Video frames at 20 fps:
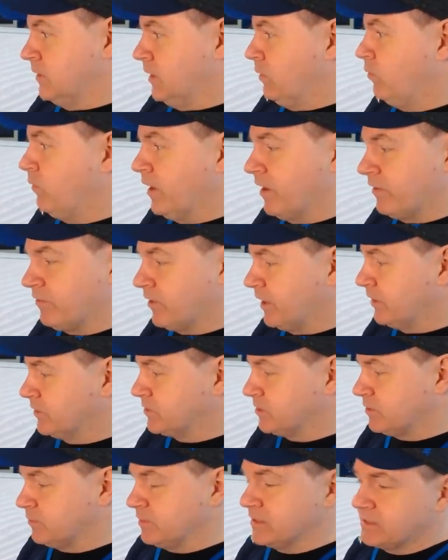whenever I hear
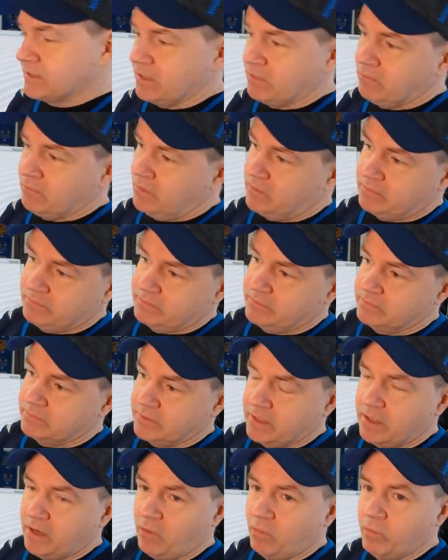somebody say, "Well,
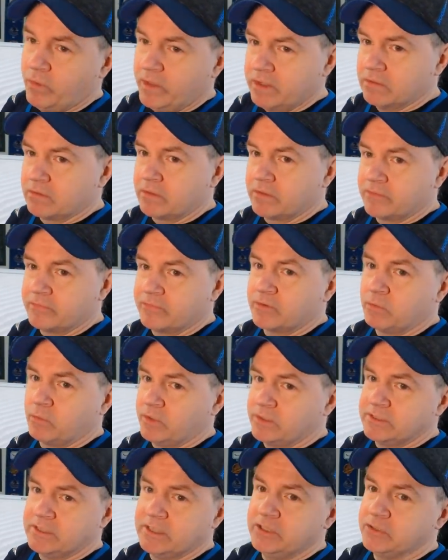they got Wheeler on the first,
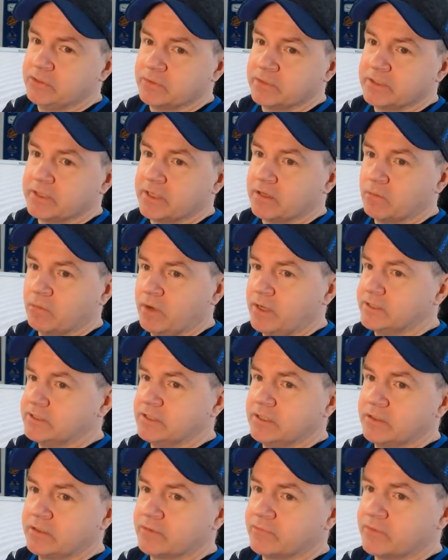what's he doing there? Why is
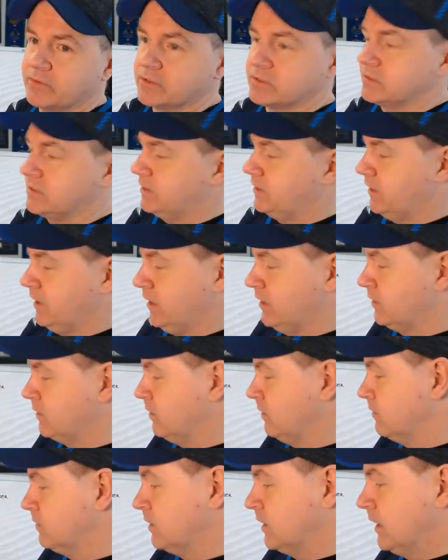he on the first line?" I don't
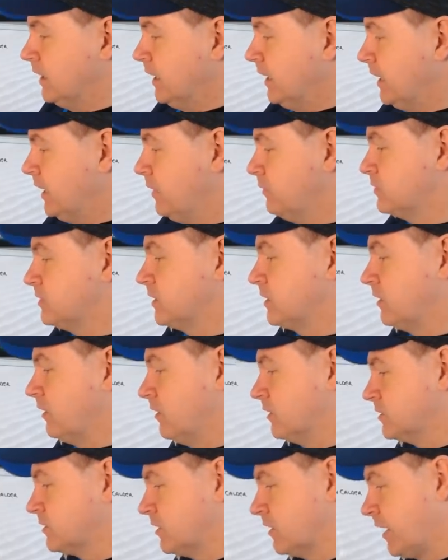know. He was in the
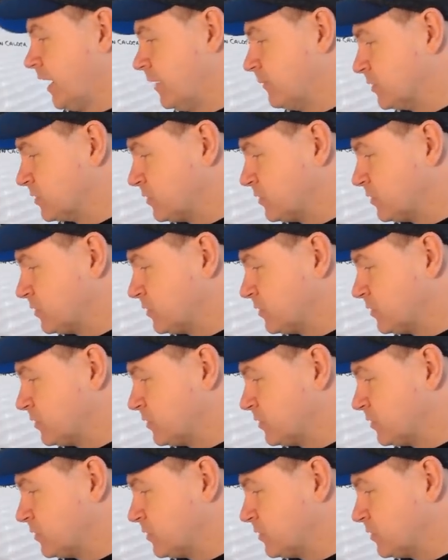All Star game in